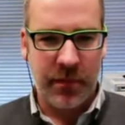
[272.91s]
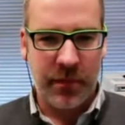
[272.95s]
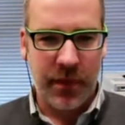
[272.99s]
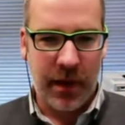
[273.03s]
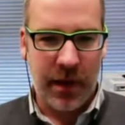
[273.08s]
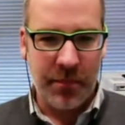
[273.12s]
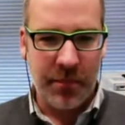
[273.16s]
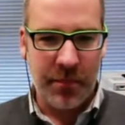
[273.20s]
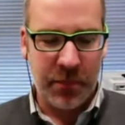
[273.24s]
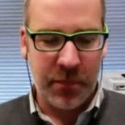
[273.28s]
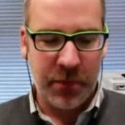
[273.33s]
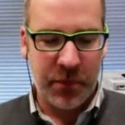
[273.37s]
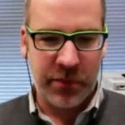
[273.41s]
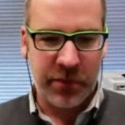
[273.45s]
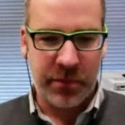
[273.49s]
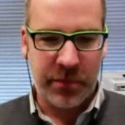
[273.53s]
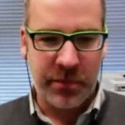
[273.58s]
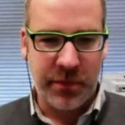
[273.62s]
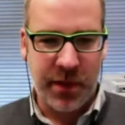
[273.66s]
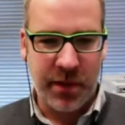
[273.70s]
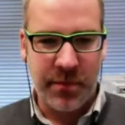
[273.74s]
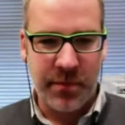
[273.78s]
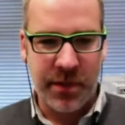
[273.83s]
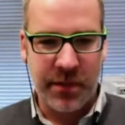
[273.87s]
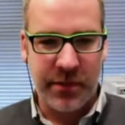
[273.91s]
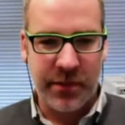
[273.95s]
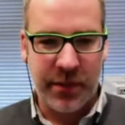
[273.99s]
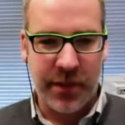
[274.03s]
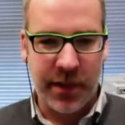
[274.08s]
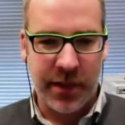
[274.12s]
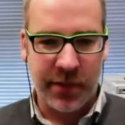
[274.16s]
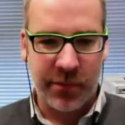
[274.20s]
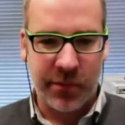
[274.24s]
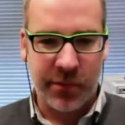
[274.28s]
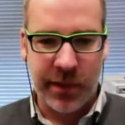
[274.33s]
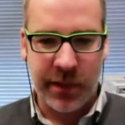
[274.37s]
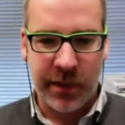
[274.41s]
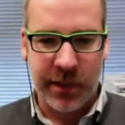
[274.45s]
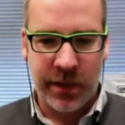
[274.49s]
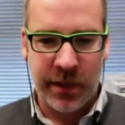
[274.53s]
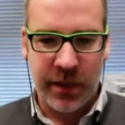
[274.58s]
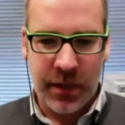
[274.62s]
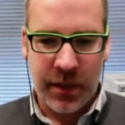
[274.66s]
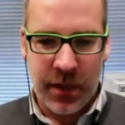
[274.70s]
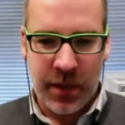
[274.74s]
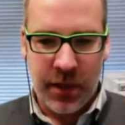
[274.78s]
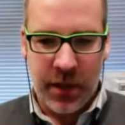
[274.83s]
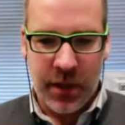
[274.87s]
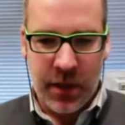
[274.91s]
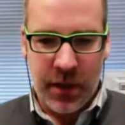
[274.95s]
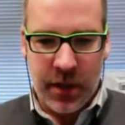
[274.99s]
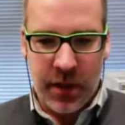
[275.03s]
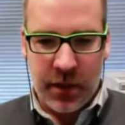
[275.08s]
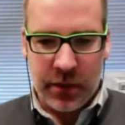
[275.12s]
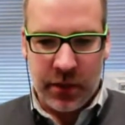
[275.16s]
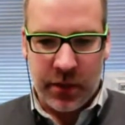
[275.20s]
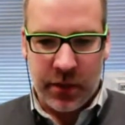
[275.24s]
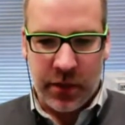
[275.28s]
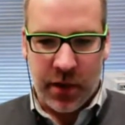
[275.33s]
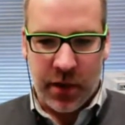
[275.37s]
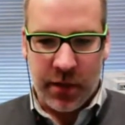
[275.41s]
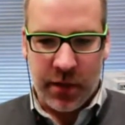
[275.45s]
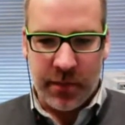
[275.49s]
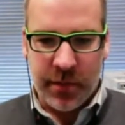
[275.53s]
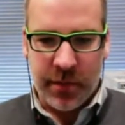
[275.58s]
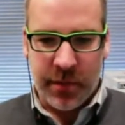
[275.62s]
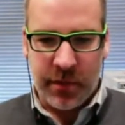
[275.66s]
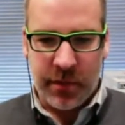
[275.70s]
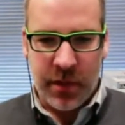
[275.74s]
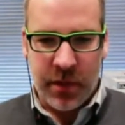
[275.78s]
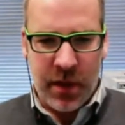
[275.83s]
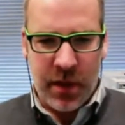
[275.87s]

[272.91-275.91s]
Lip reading: I'm sure, some tidbits for next week to talk about.